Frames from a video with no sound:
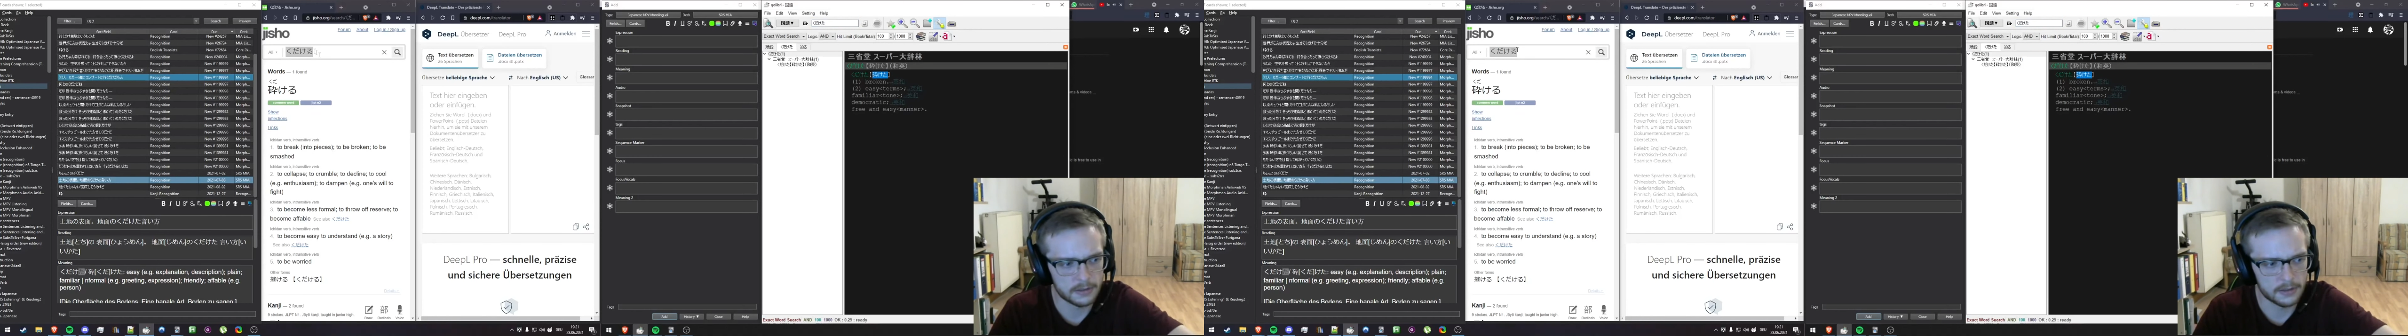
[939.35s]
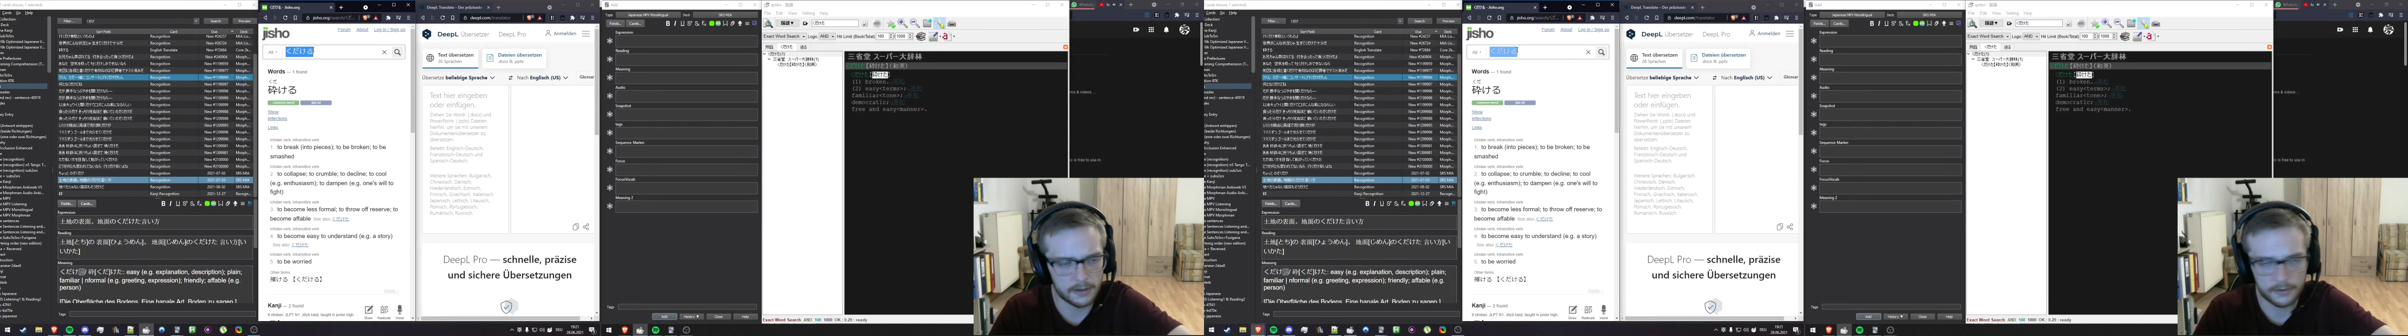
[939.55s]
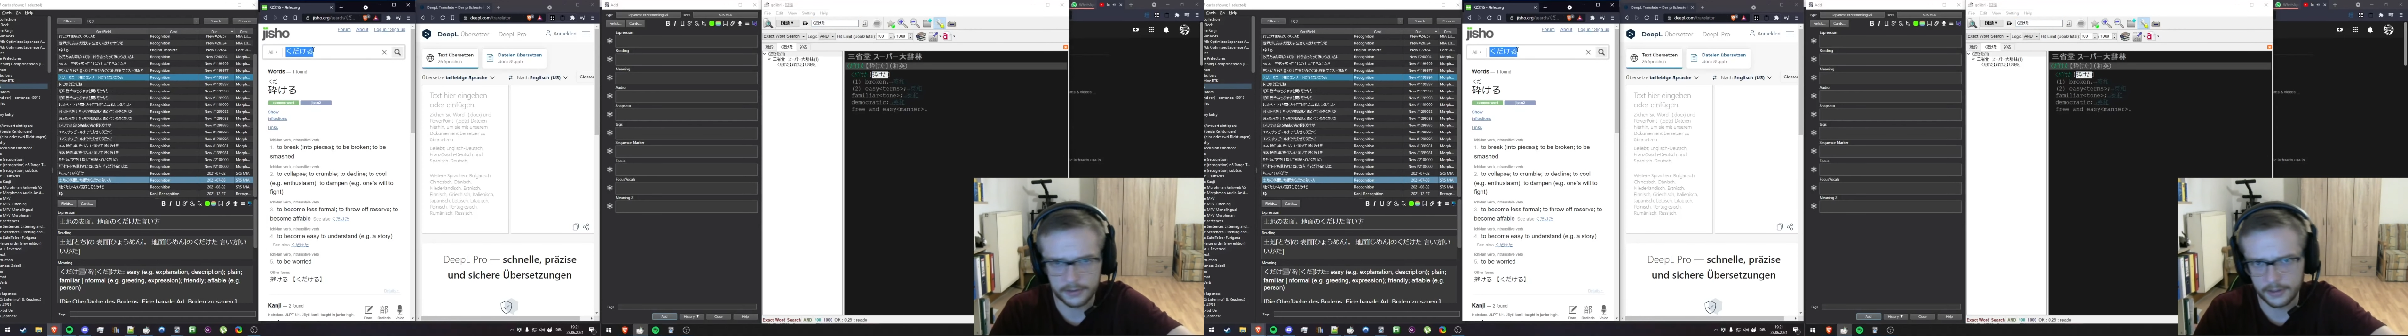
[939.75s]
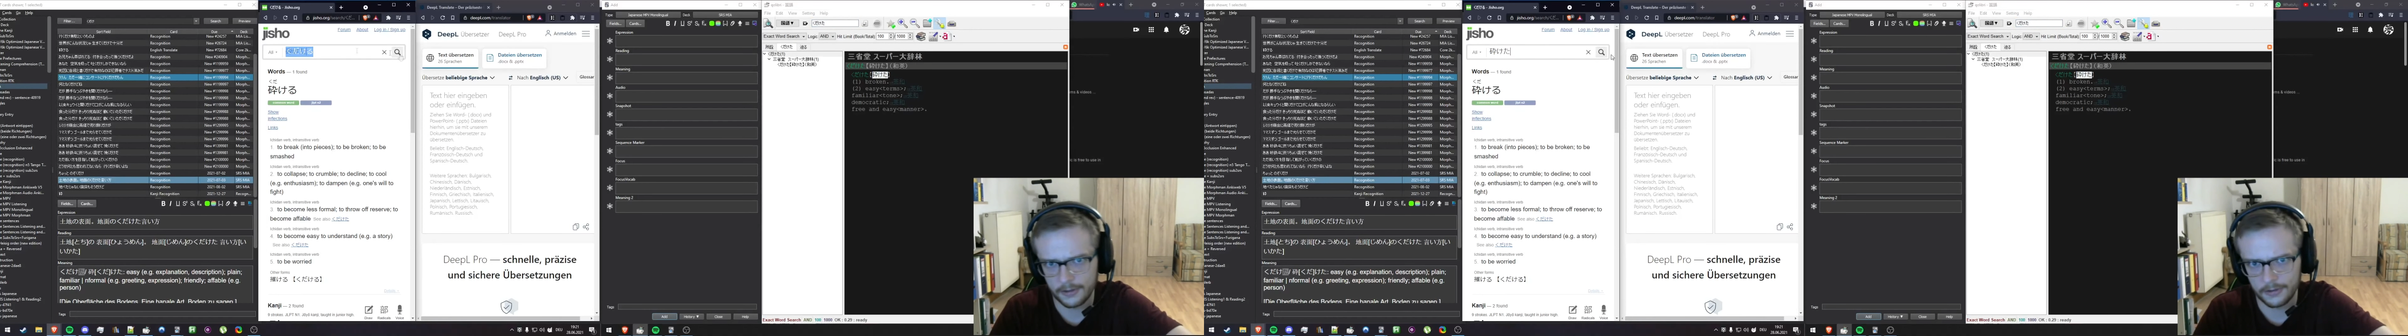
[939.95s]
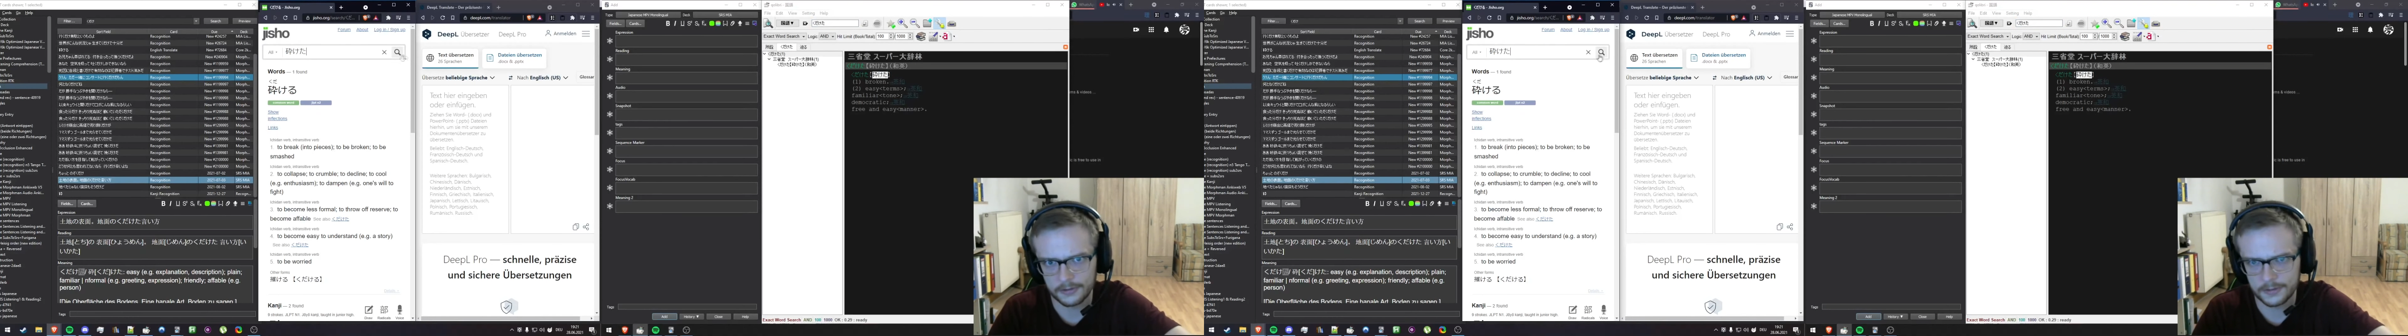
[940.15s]
the R and
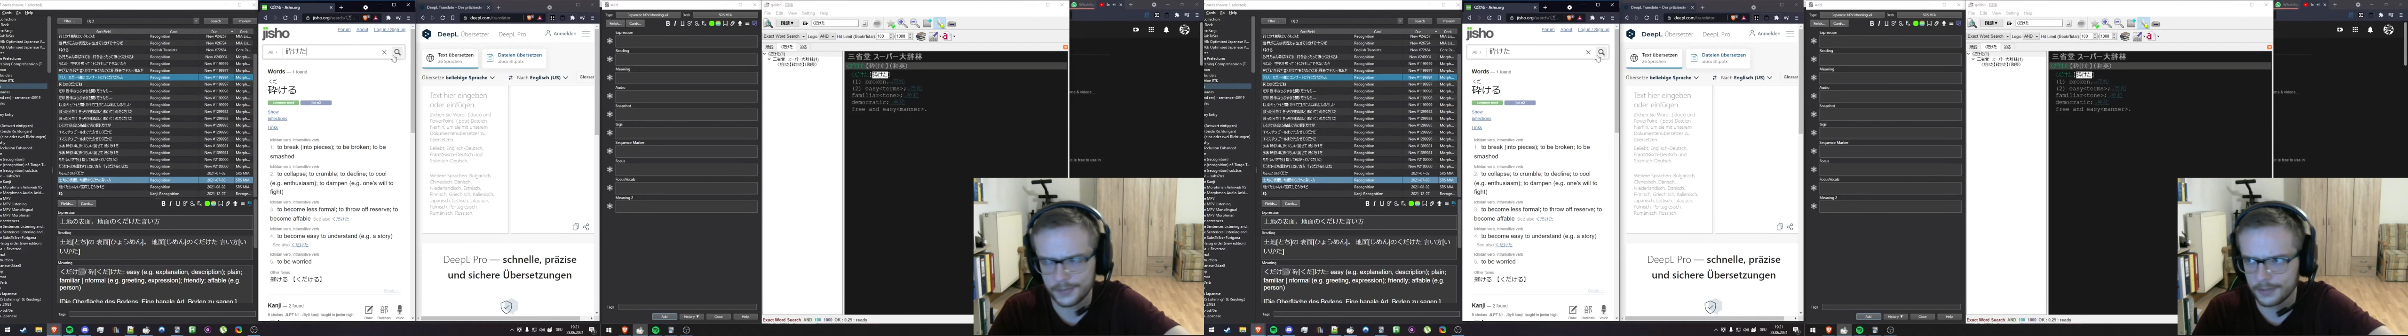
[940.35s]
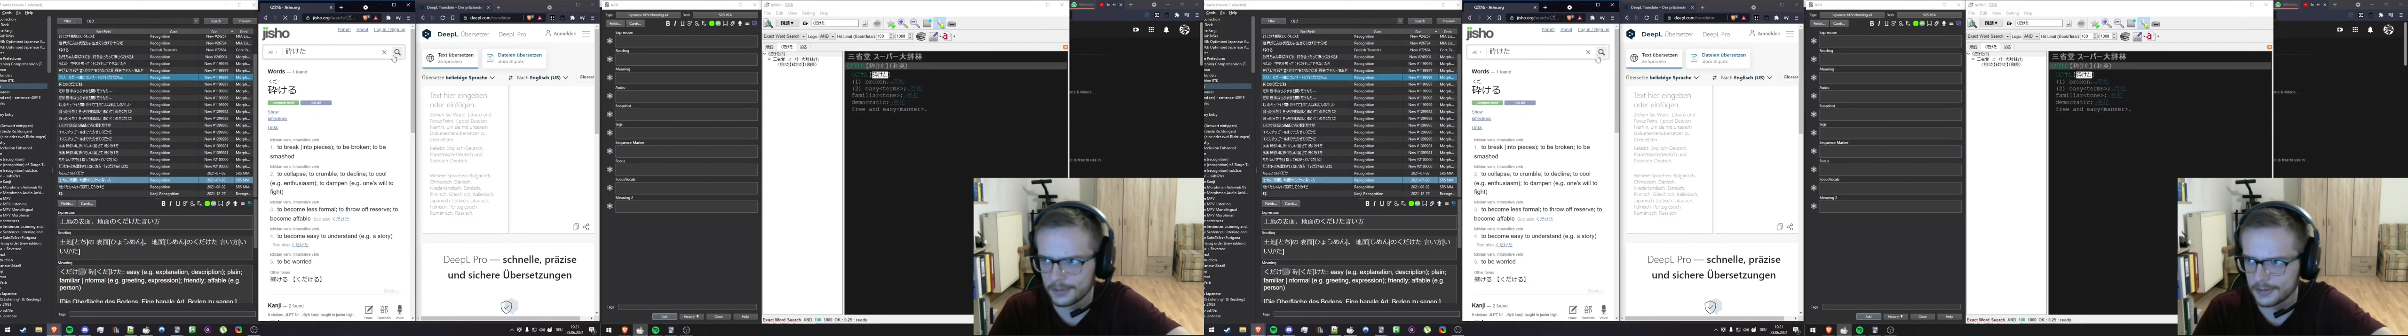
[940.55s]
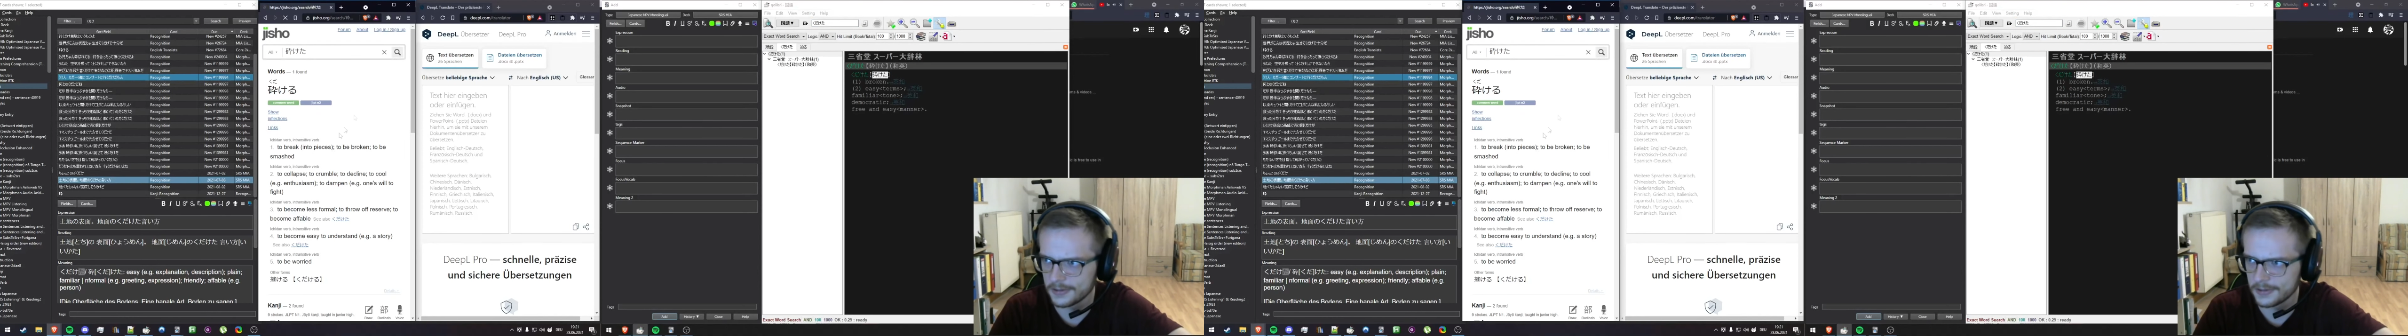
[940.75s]
L is pretty much